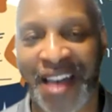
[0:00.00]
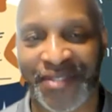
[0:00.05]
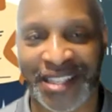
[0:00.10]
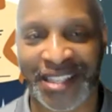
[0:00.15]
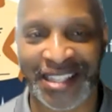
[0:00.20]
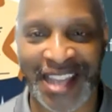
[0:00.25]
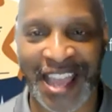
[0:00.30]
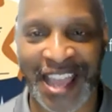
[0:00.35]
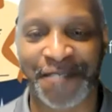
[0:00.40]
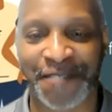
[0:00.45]

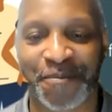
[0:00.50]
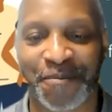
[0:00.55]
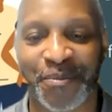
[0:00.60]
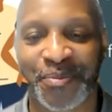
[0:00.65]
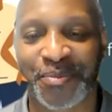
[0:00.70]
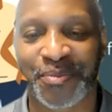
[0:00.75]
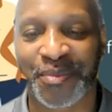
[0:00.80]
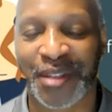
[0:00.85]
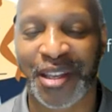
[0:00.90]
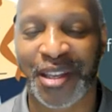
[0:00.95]
today.
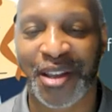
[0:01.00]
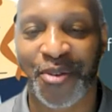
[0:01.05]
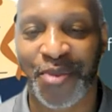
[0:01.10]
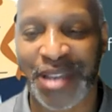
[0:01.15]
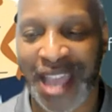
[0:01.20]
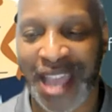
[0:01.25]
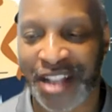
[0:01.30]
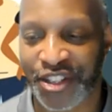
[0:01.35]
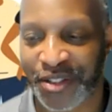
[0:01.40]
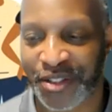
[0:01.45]
We
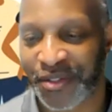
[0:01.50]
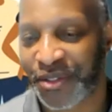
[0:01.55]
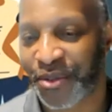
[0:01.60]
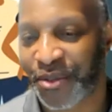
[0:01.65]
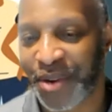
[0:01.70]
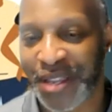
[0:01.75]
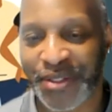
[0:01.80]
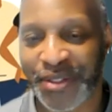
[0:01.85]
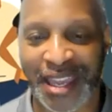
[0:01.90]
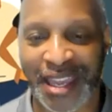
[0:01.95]
got
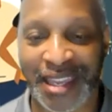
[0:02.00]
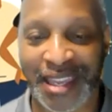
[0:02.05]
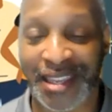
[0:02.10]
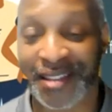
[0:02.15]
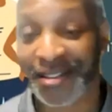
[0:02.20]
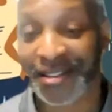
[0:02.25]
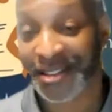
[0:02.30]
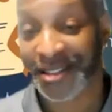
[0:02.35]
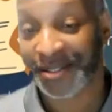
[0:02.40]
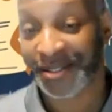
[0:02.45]
three
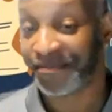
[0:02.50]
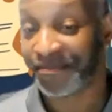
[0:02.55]
things.